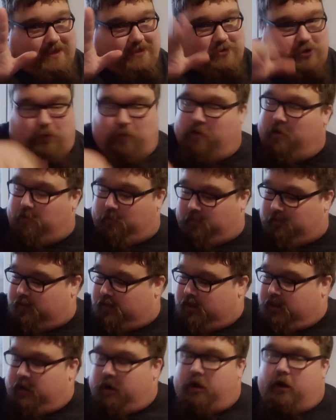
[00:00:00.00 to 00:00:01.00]
So I will.
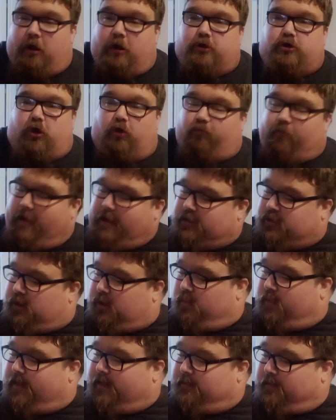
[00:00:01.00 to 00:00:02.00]
So the reason
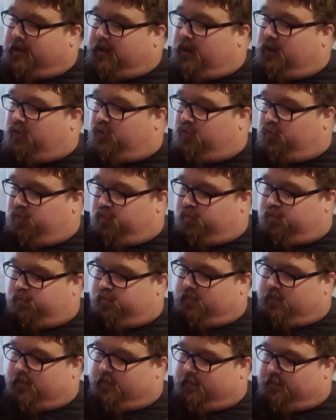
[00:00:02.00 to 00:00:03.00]
I went to my local
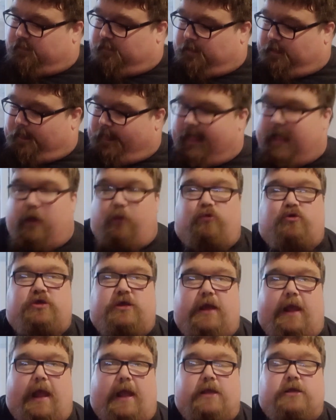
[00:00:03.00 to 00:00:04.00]

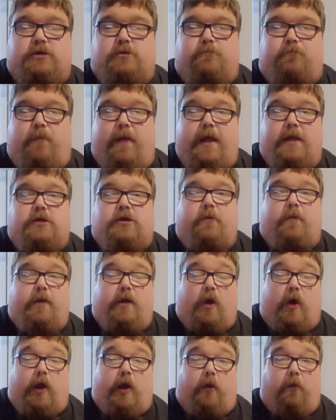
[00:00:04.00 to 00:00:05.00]
LCS, picked up an
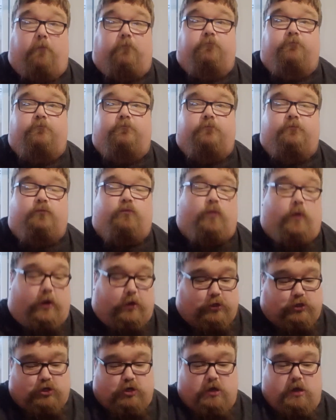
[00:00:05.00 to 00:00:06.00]
item,
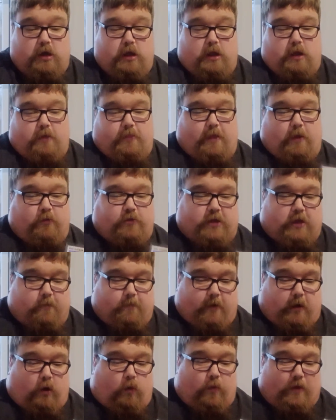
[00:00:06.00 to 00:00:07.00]
which they were telling
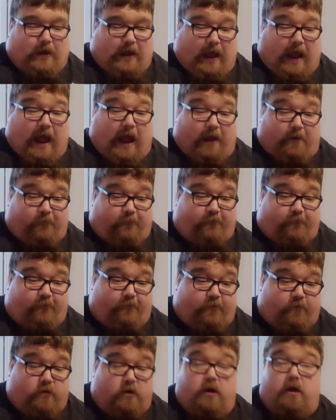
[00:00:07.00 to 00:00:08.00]
me, oh, we
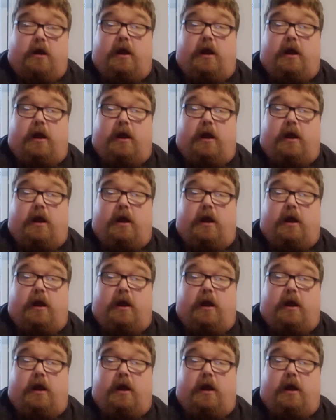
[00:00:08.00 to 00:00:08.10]
have.